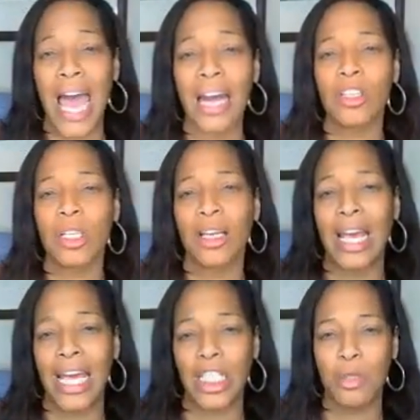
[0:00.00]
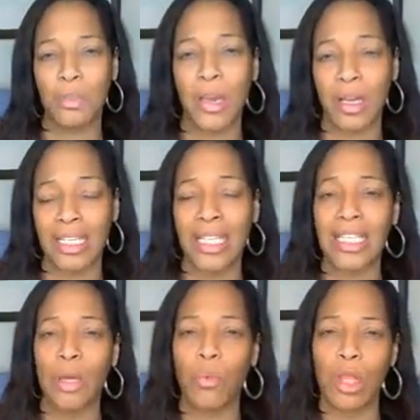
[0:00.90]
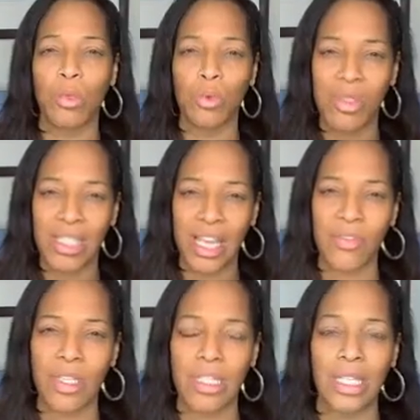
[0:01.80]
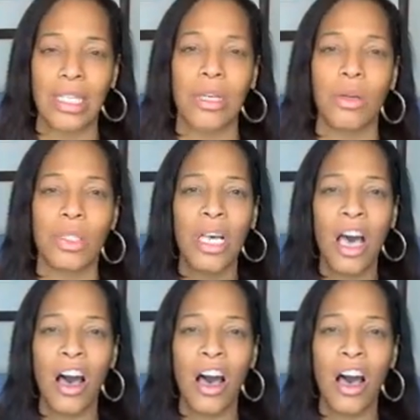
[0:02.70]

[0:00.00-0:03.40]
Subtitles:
actually experienced this and went through 17 years